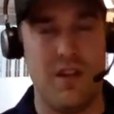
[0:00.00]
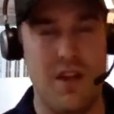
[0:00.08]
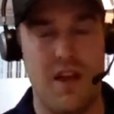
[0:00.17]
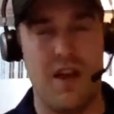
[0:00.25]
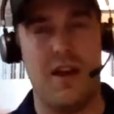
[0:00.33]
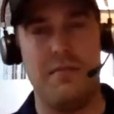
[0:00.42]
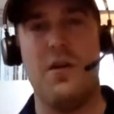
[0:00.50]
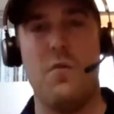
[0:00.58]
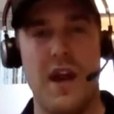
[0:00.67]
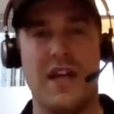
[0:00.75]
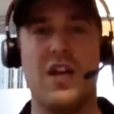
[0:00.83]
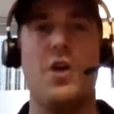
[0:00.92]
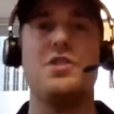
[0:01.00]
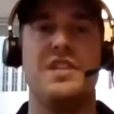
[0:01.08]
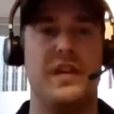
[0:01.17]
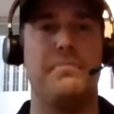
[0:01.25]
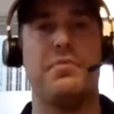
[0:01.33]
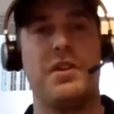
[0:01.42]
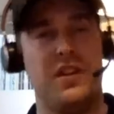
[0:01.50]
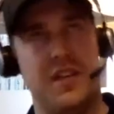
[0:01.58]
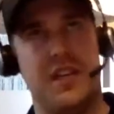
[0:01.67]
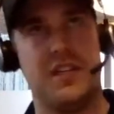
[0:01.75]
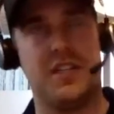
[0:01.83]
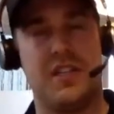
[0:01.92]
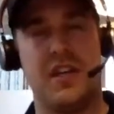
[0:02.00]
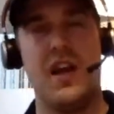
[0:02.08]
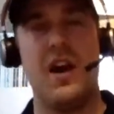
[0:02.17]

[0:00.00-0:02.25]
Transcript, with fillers: um, when I go deeper into this,